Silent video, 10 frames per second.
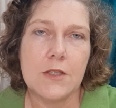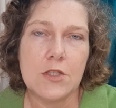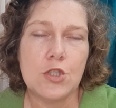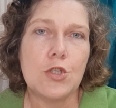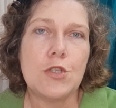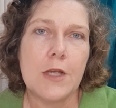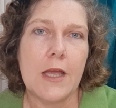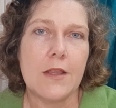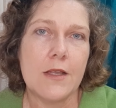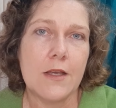two
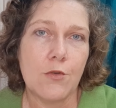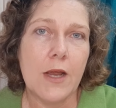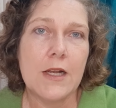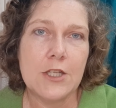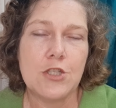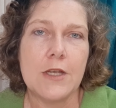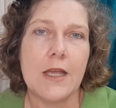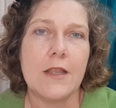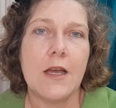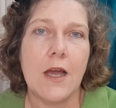together, the crackling
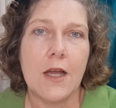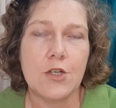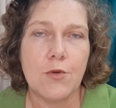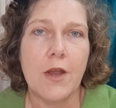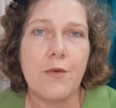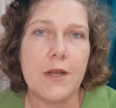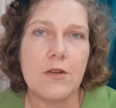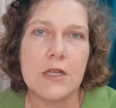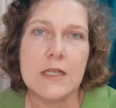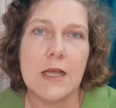together, I dry
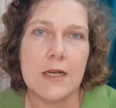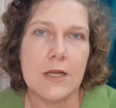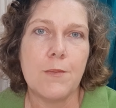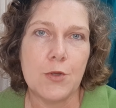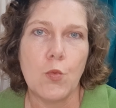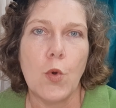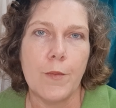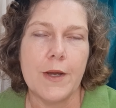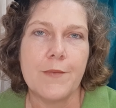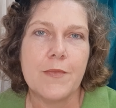rendered a little bit
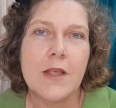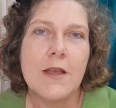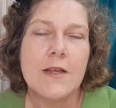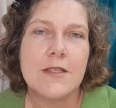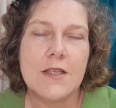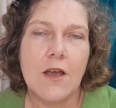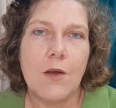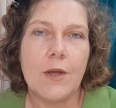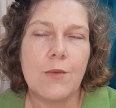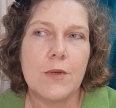warmer.
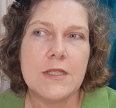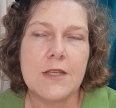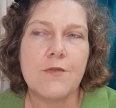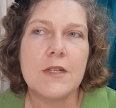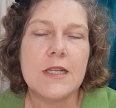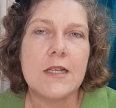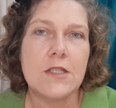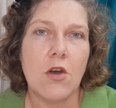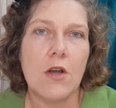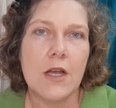So it was definitely a
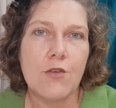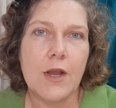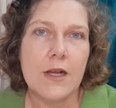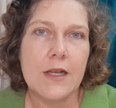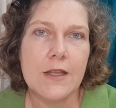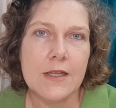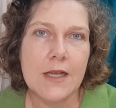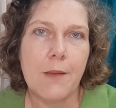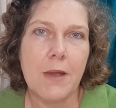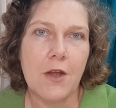darker crackling that
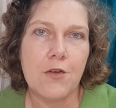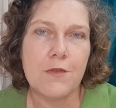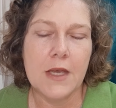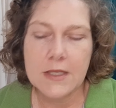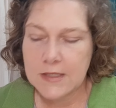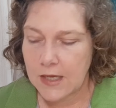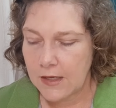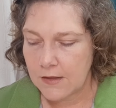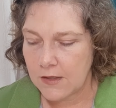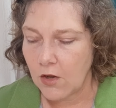came out of that.
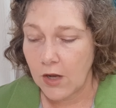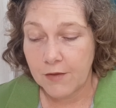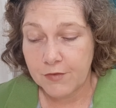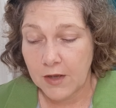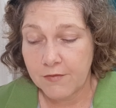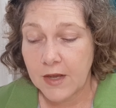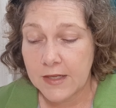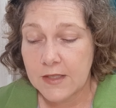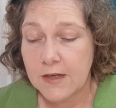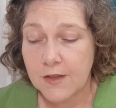And yeah, I've
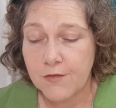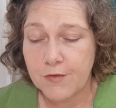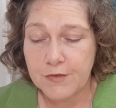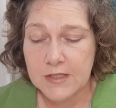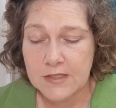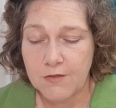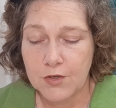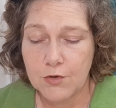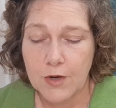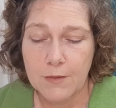gained another
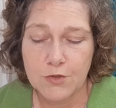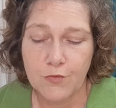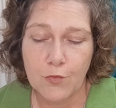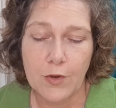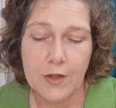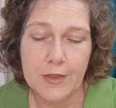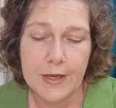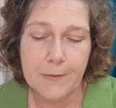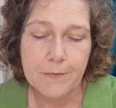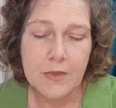57 grams of oil there.